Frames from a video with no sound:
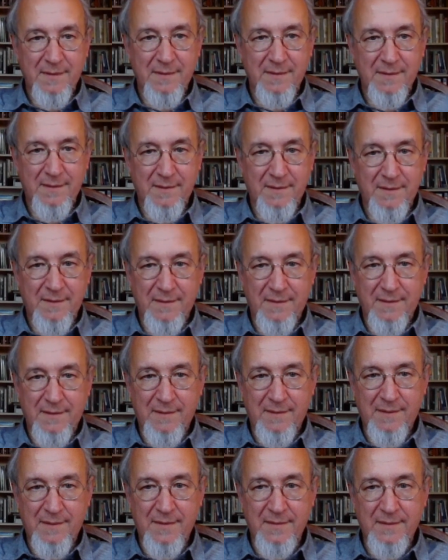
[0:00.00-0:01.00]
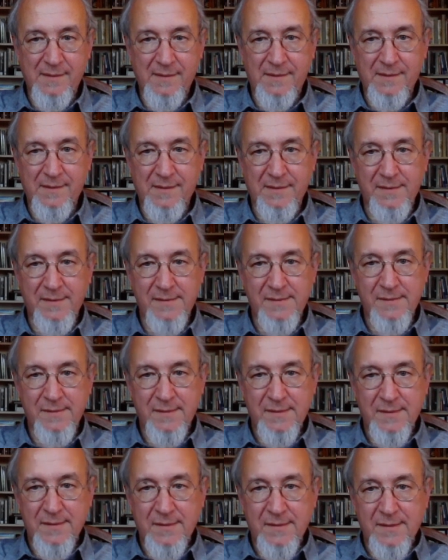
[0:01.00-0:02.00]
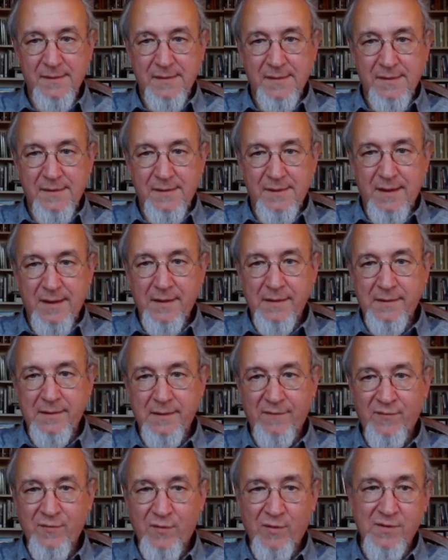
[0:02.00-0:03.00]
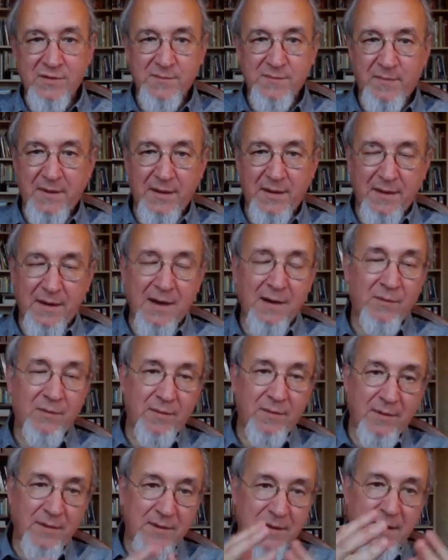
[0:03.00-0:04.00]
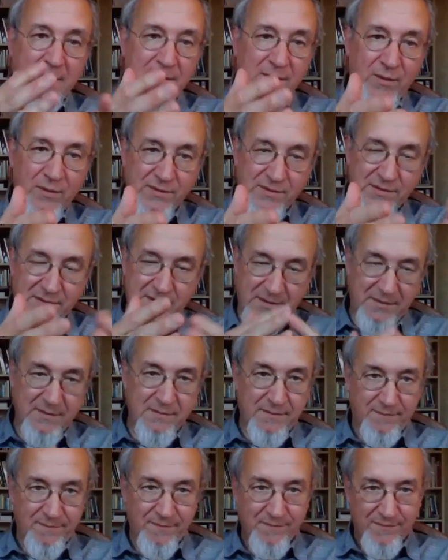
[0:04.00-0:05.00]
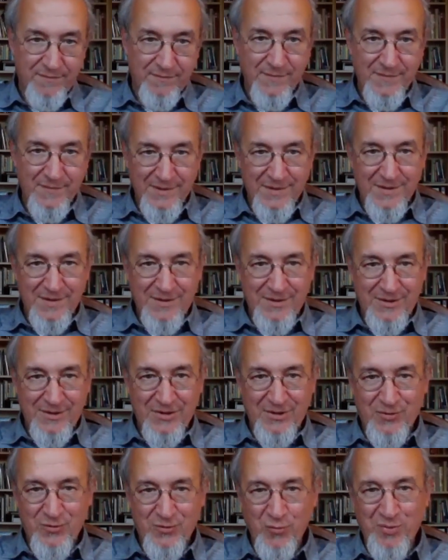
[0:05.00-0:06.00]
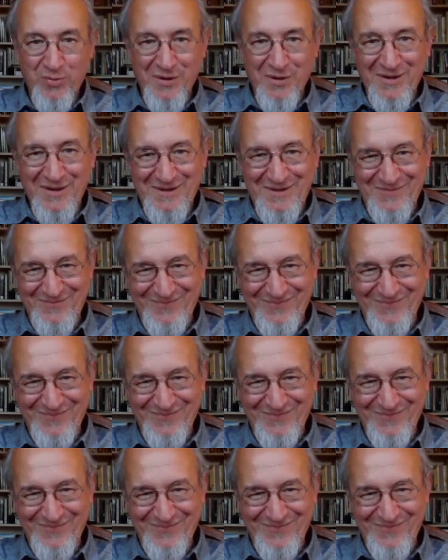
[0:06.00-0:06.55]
Uh, and and of course by our kind host, uh, Kübra,